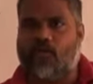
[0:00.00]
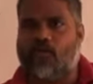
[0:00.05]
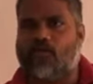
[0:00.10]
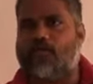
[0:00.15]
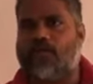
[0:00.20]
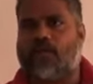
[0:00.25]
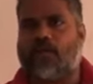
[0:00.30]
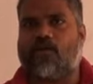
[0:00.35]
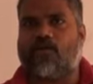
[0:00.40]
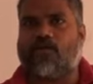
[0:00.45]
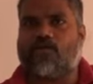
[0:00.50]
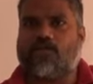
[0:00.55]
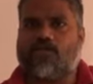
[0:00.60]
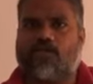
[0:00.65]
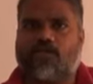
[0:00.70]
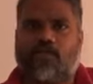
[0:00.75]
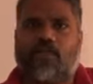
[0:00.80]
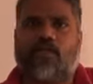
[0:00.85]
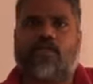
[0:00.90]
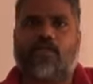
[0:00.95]
or we
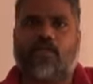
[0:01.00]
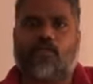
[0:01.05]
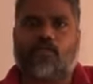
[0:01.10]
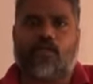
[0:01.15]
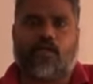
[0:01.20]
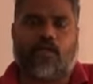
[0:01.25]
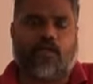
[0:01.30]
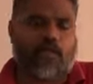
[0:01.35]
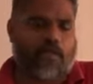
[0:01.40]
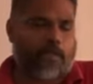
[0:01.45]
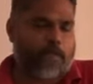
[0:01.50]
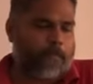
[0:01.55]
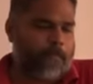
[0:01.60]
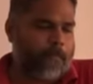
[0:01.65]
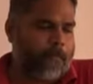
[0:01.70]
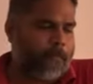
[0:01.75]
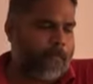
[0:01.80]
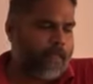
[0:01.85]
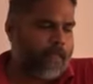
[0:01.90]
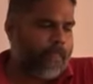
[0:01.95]
cannot see the utility.
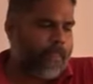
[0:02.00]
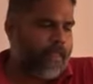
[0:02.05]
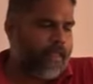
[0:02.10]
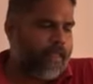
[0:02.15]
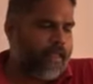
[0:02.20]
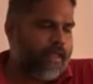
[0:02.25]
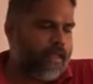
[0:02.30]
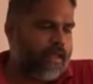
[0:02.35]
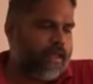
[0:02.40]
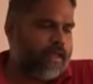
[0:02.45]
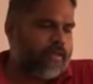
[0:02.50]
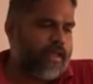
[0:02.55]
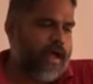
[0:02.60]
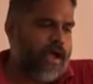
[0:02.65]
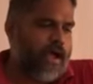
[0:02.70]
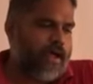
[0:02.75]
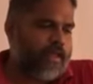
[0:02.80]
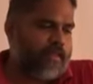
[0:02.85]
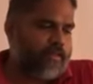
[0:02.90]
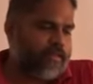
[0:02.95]

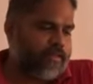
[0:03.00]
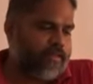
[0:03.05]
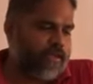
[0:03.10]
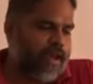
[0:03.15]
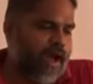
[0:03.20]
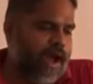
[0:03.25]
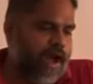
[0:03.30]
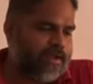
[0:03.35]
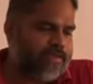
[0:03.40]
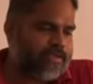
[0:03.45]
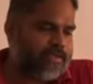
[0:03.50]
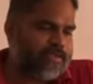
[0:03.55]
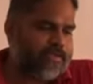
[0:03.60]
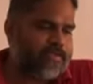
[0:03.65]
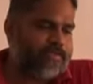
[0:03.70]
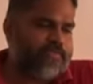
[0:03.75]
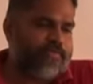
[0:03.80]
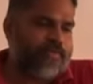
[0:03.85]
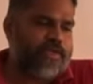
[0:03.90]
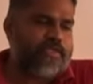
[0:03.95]
Then the
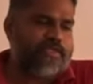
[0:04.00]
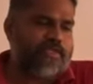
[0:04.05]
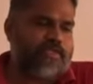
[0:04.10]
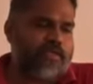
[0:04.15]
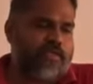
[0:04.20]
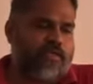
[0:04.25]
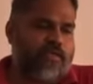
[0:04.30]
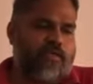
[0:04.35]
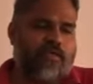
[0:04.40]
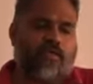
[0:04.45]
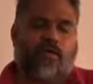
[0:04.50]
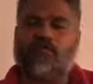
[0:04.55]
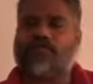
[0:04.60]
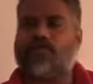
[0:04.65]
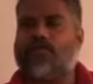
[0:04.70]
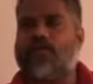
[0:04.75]
last feature of